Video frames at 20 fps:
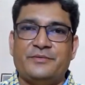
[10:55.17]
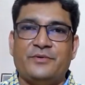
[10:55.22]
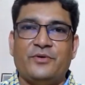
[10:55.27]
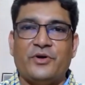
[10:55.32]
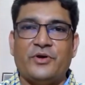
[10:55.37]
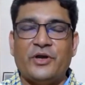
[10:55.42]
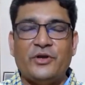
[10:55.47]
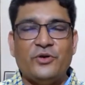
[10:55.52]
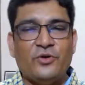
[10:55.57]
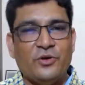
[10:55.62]

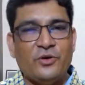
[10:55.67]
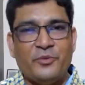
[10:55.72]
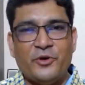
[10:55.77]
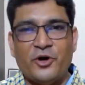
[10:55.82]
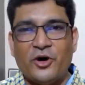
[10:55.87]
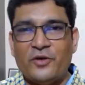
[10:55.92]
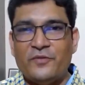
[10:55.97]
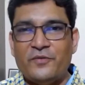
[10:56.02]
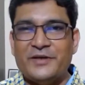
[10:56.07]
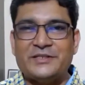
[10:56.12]
Okay, you'll be
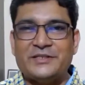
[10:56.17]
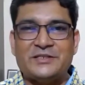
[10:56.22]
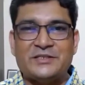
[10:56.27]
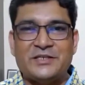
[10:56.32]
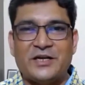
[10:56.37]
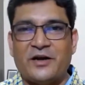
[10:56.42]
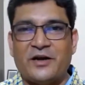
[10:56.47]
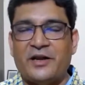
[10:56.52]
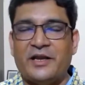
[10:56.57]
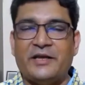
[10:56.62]
always
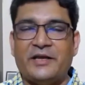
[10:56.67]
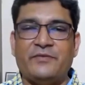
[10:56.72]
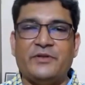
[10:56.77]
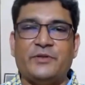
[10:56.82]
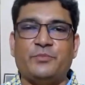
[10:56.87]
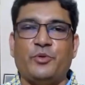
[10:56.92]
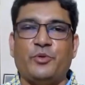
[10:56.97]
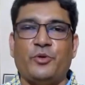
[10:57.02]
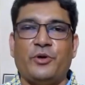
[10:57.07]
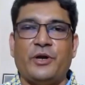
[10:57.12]
struggling
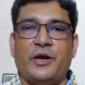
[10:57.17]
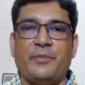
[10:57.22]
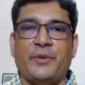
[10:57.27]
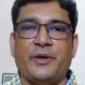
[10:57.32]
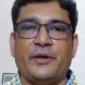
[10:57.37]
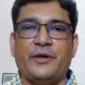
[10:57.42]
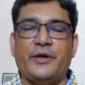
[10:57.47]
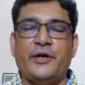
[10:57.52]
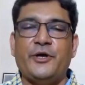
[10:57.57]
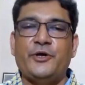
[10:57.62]
with programming.